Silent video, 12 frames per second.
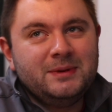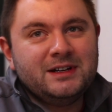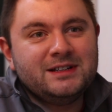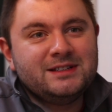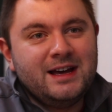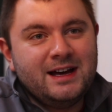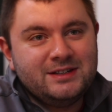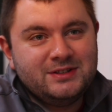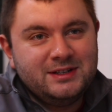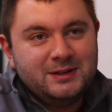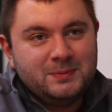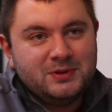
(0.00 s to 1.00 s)
because that
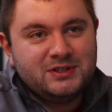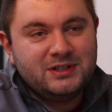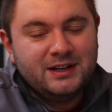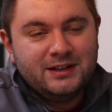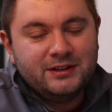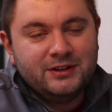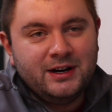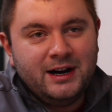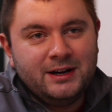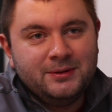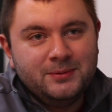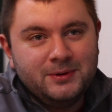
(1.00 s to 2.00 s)
scene in particular,
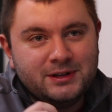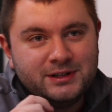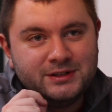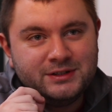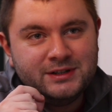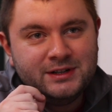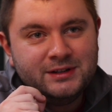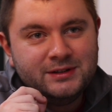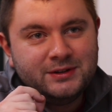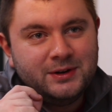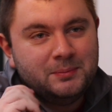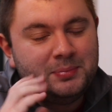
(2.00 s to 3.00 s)
I was
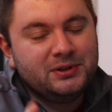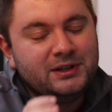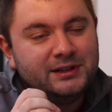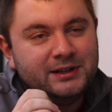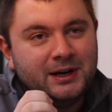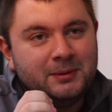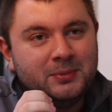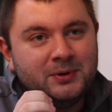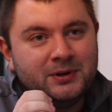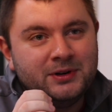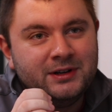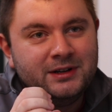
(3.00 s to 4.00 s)
completely on
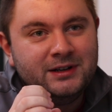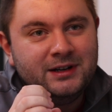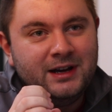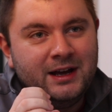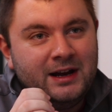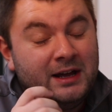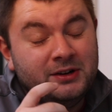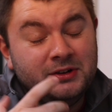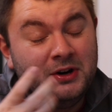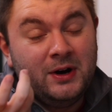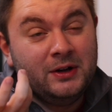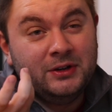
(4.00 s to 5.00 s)
board. And I don't
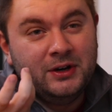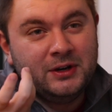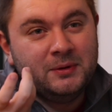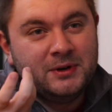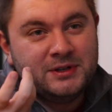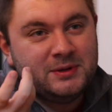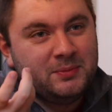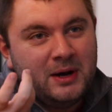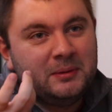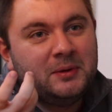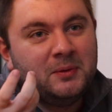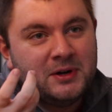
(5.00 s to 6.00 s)
know how long it was. It
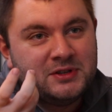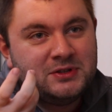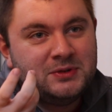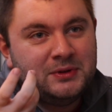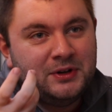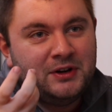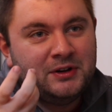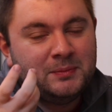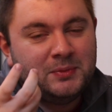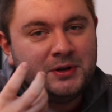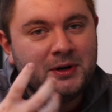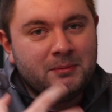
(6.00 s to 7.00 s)
probably was too long,
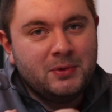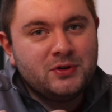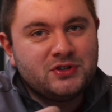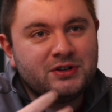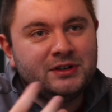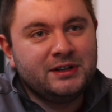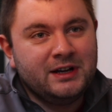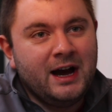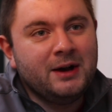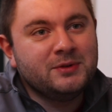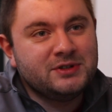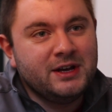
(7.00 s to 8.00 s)
but emotionally,
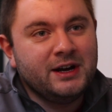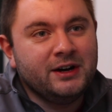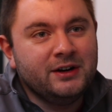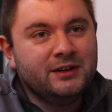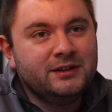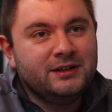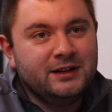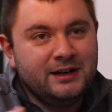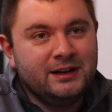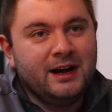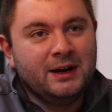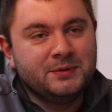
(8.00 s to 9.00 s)
I was there
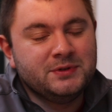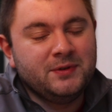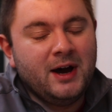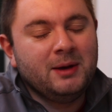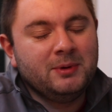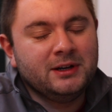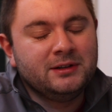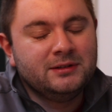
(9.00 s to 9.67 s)
and I was vibing.